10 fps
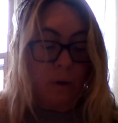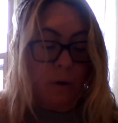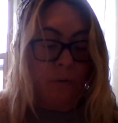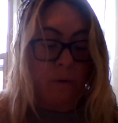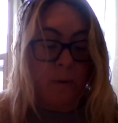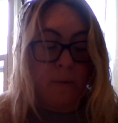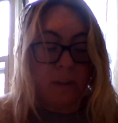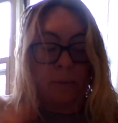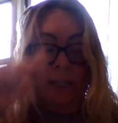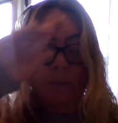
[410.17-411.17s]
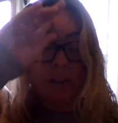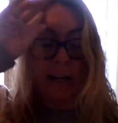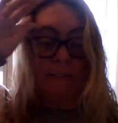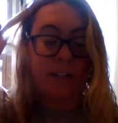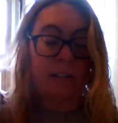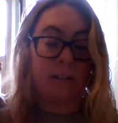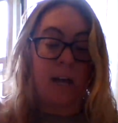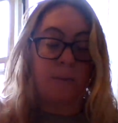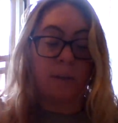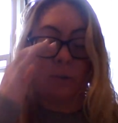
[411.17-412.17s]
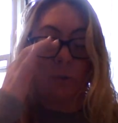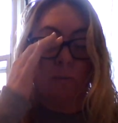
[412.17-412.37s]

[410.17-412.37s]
For a moment the place was lifeless, and then two